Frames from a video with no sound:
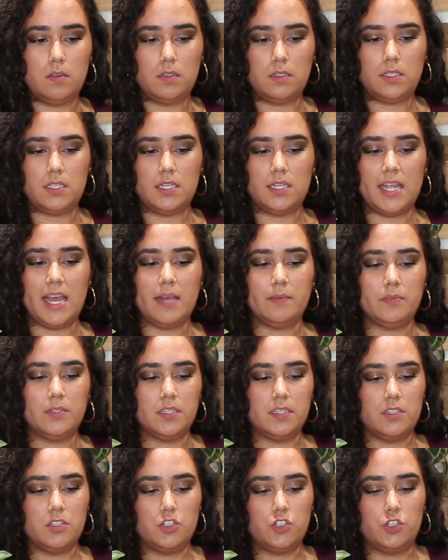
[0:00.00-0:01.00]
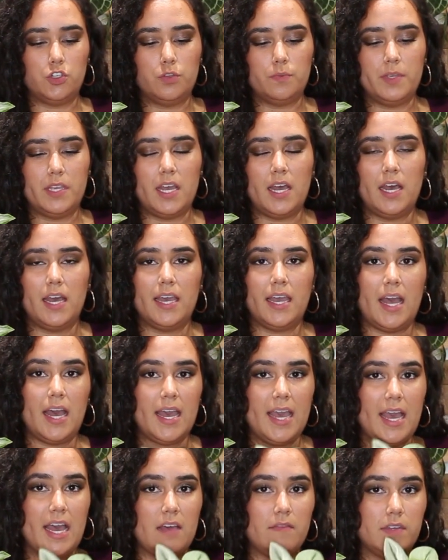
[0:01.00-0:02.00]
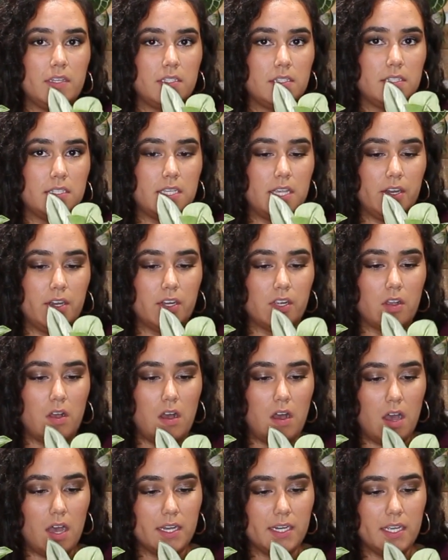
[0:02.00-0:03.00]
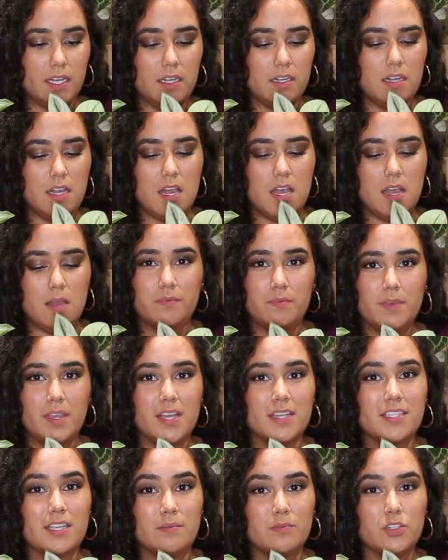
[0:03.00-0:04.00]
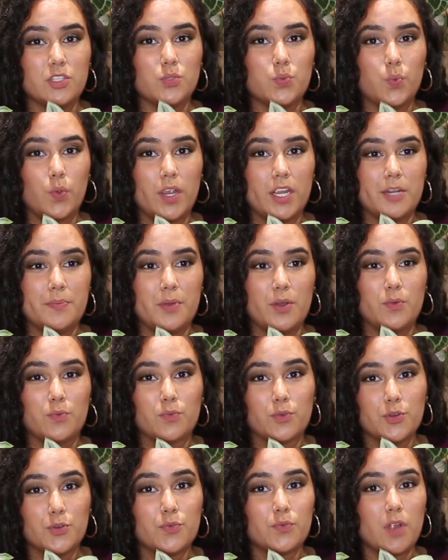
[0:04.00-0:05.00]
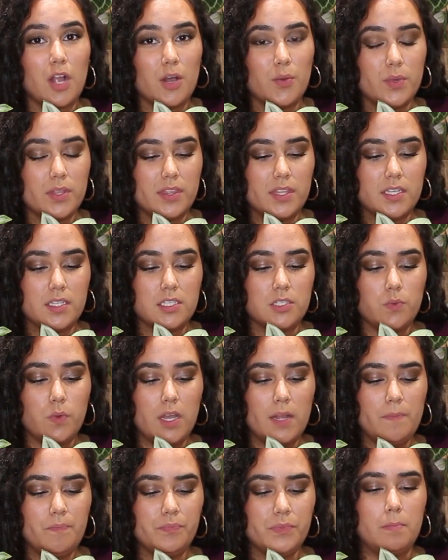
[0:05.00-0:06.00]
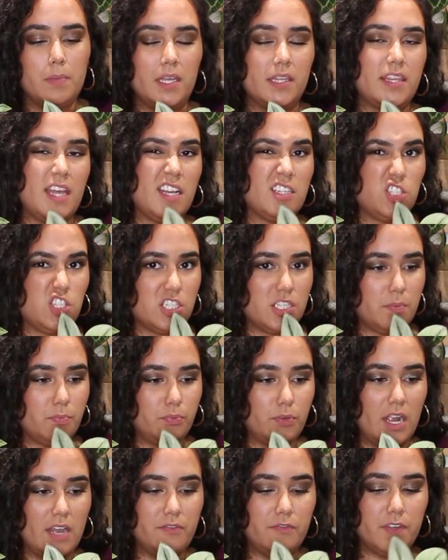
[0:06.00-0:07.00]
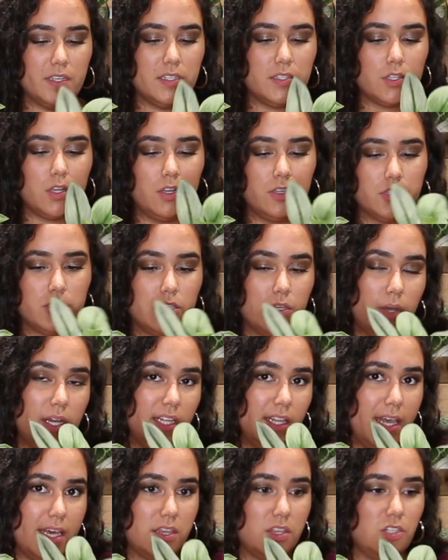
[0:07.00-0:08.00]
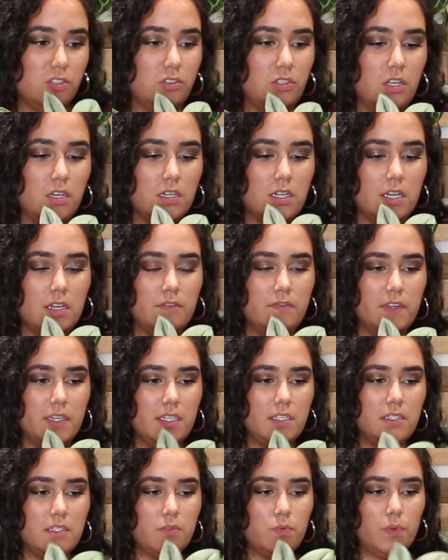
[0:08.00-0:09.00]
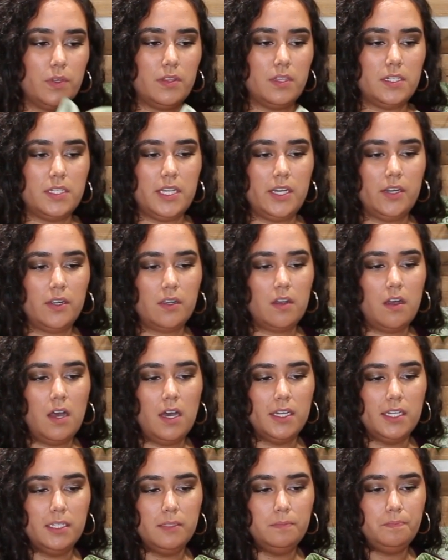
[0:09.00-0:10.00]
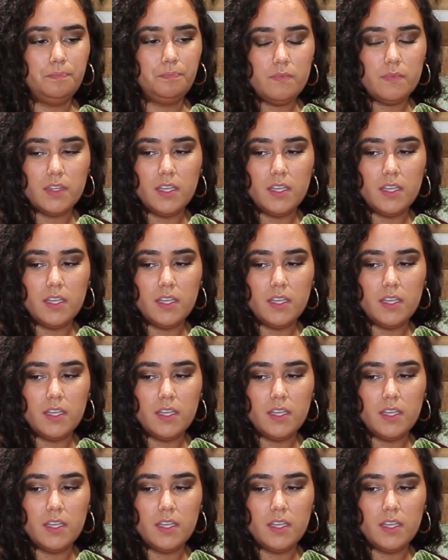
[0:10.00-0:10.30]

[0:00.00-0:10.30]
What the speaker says: Scindapsus Trubii I have in terracotta because I'm just worried about root rot with this one, but that's just a preference. Also, I like the look of it with the terracotta.